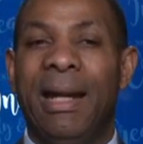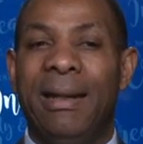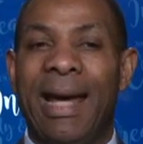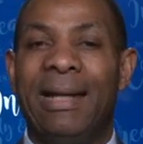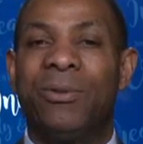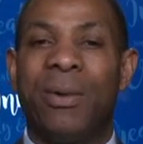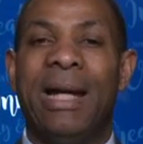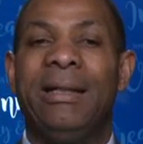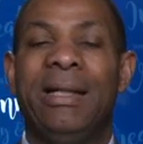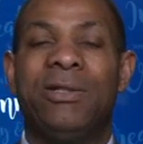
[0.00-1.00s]
that's
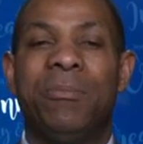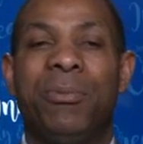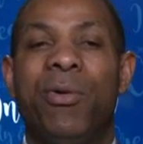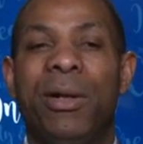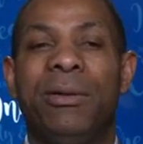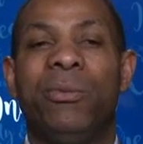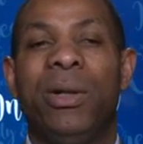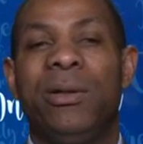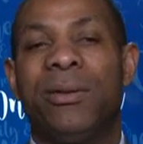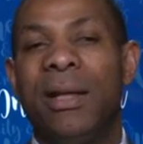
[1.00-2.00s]
why it's important
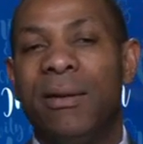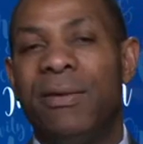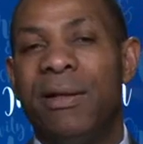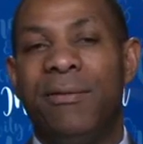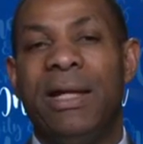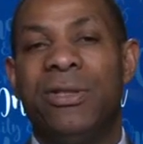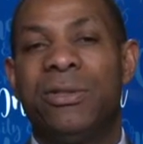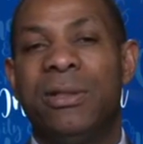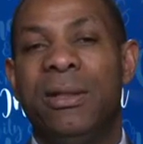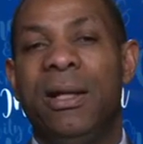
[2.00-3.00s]
when you think of
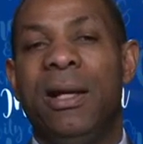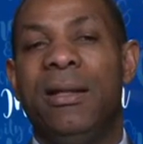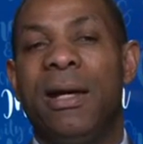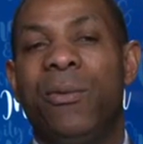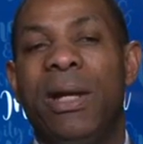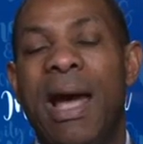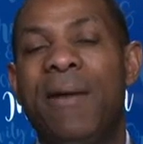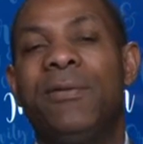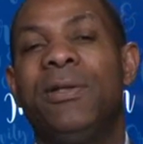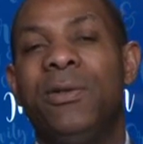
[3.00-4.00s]
innovation that we
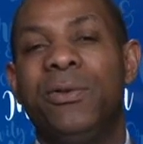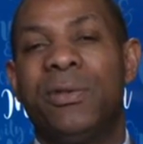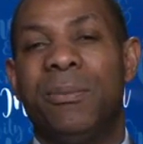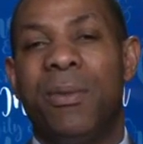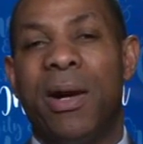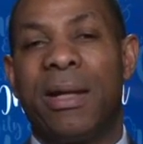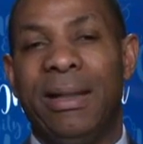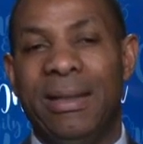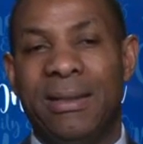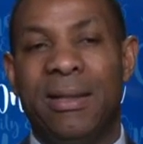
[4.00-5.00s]
have to do some
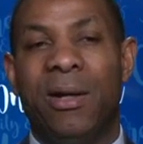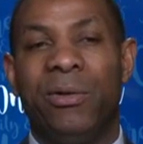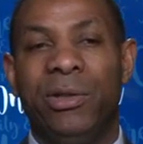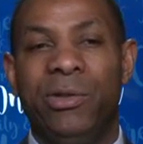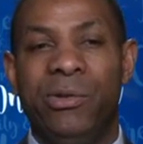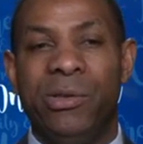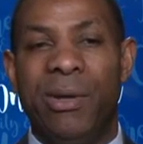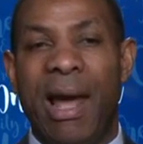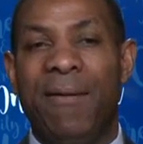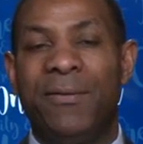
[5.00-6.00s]
market intel.
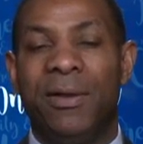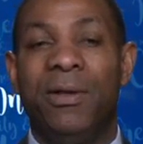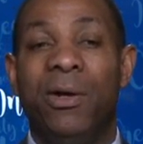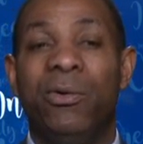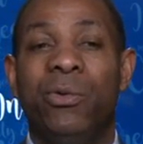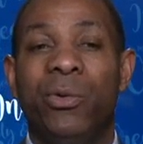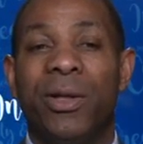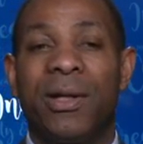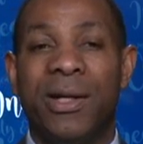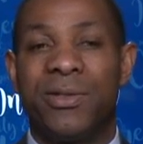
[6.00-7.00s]
You have to know who
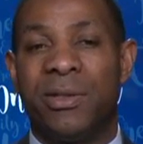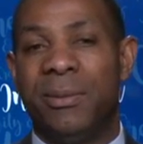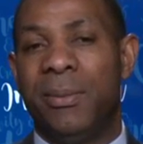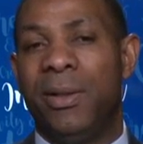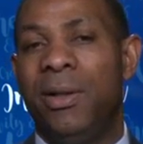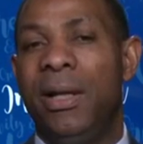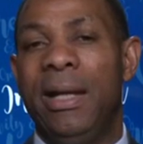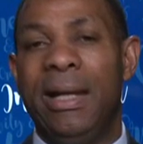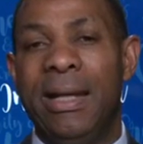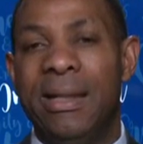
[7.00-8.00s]
the customer
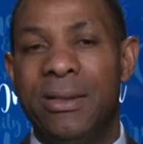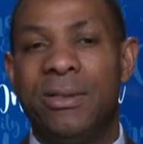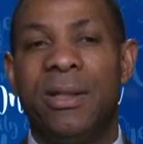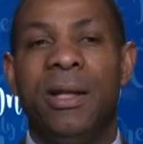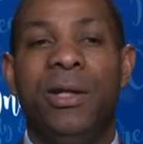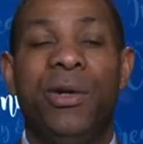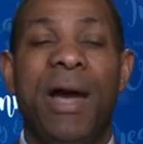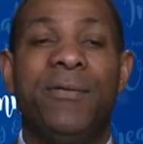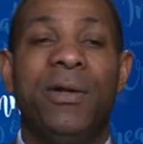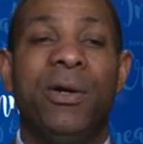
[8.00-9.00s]
is. You
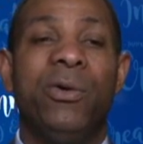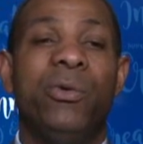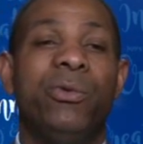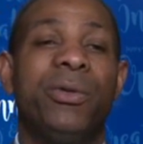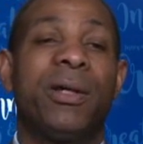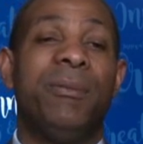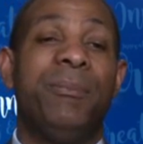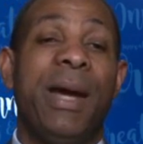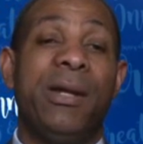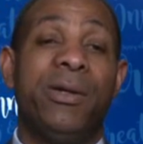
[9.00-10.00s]
have to know who the
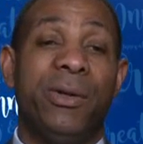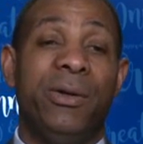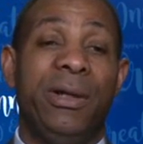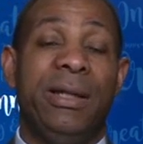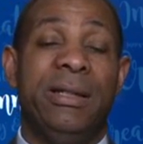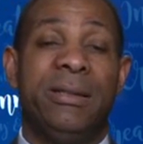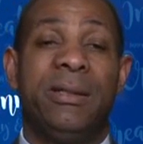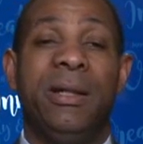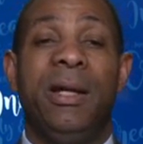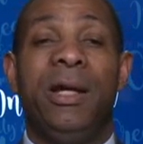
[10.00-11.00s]
competitor
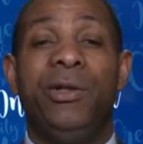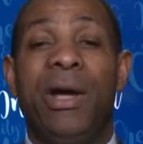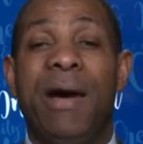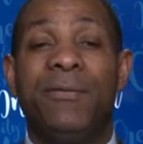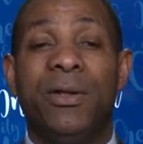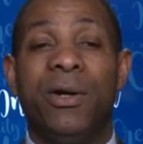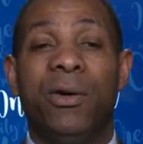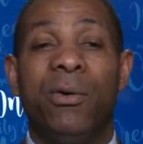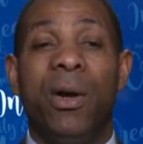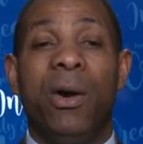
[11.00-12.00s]
is. You have to know